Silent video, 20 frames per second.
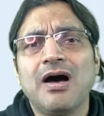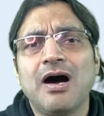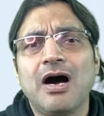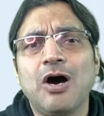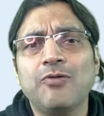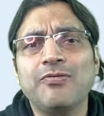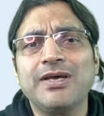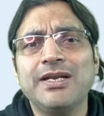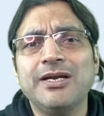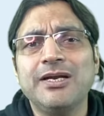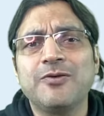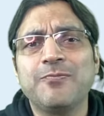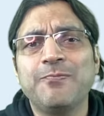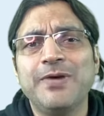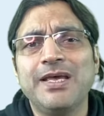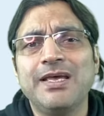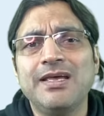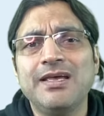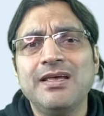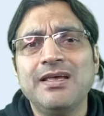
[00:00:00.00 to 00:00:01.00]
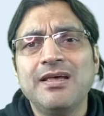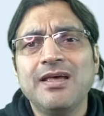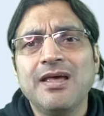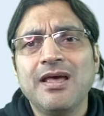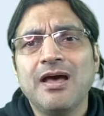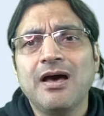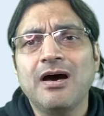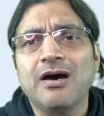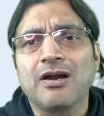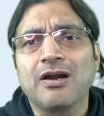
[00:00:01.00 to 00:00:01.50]
How can it be?
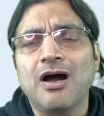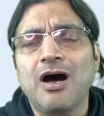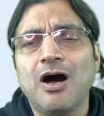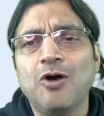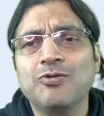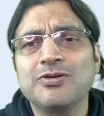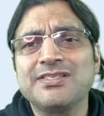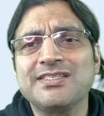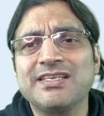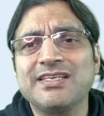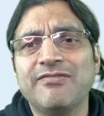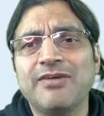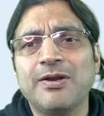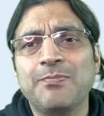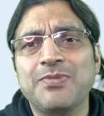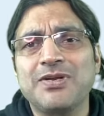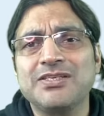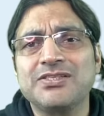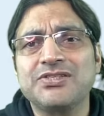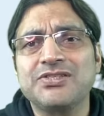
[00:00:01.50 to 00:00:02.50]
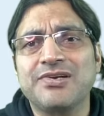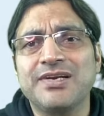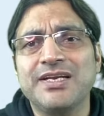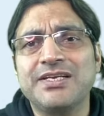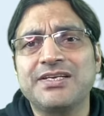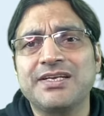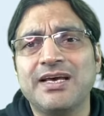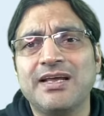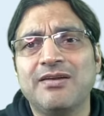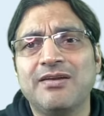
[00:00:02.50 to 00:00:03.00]
Around 7 plus
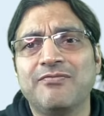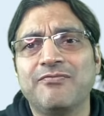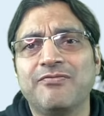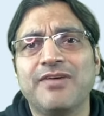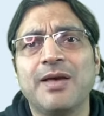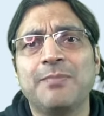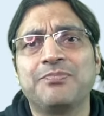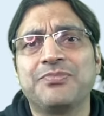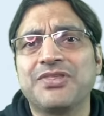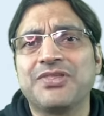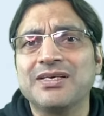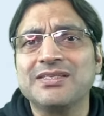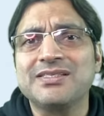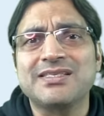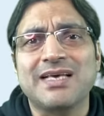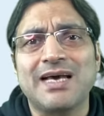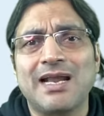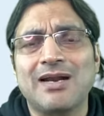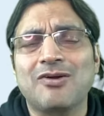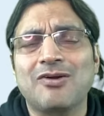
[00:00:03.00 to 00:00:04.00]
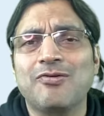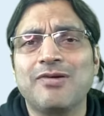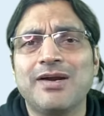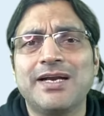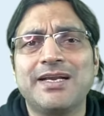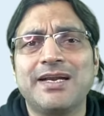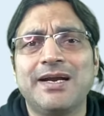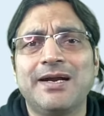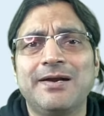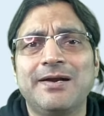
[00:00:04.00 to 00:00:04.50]
3, 10. We have just
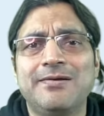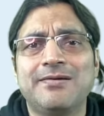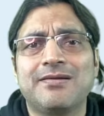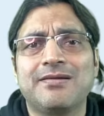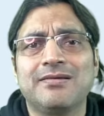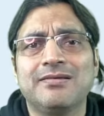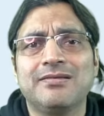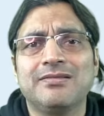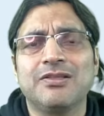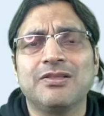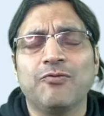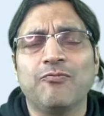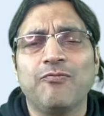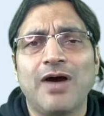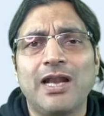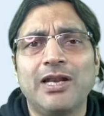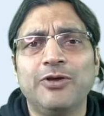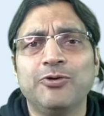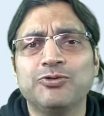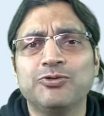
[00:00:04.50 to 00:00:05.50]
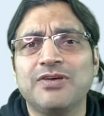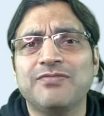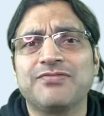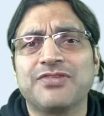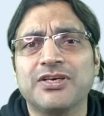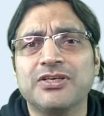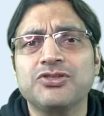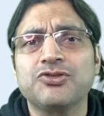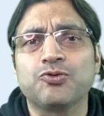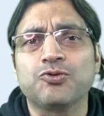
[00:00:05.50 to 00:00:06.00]
calculated the values of
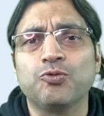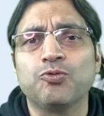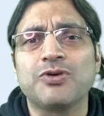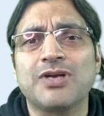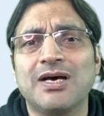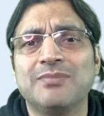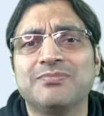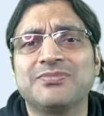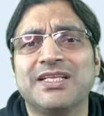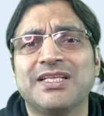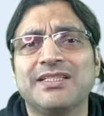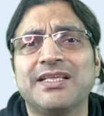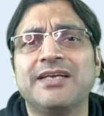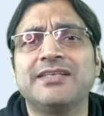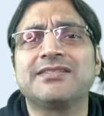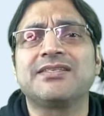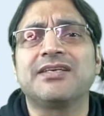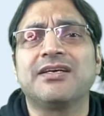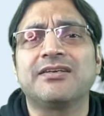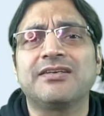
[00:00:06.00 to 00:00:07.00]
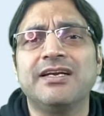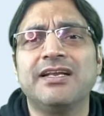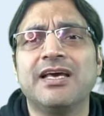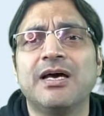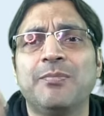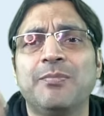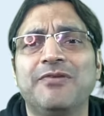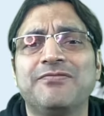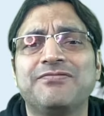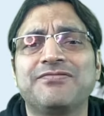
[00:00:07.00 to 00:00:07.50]
just two terms, and that is certainly
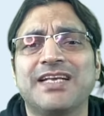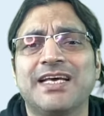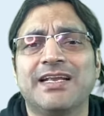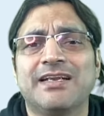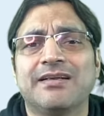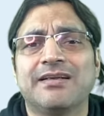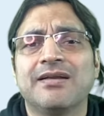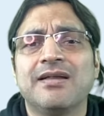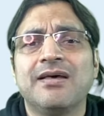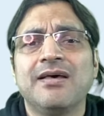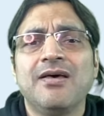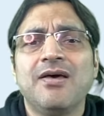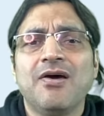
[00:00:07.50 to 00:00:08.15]
above 10.